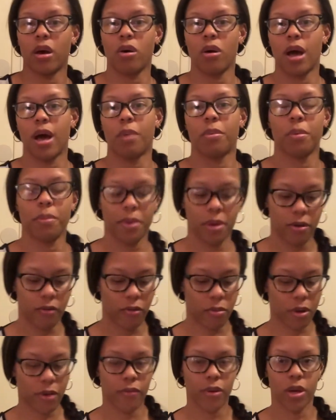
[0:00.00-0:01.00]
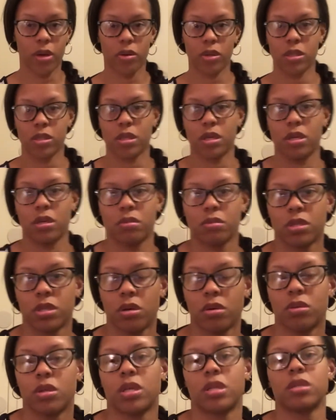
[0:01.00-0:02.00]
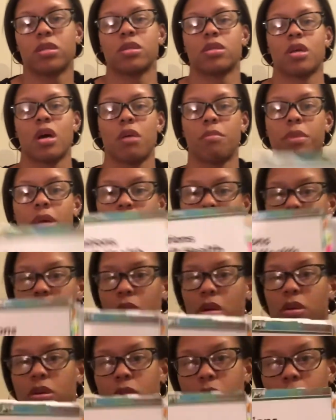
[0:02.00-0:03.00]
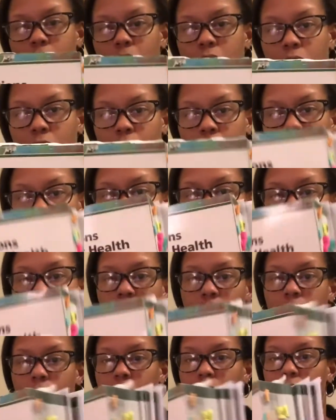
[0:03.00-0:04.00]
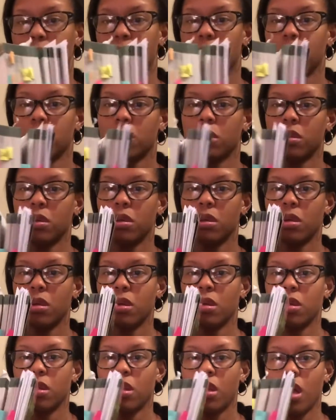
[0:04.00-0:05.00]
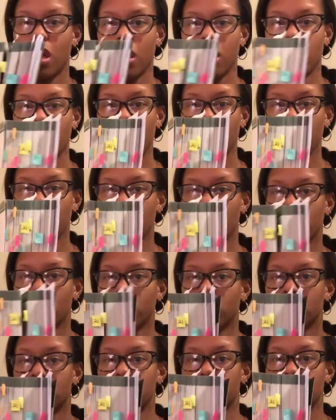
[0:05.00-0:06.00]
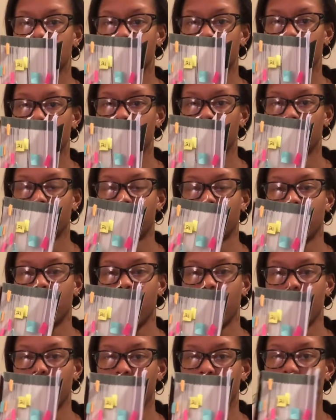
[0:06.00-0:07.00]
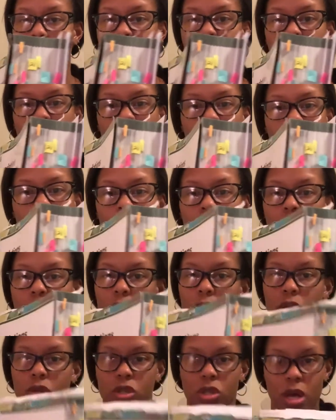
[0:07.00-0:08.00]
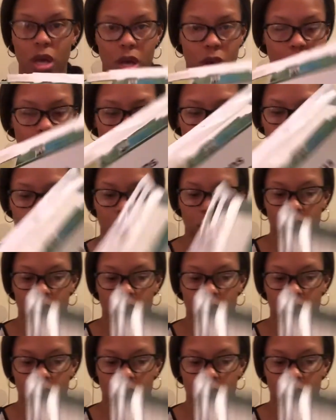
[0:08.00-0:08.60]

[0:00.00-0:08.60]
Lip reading: I prepare for my final exam. So this is our Med-Surg book, this big book. Like we use this book for every chapter.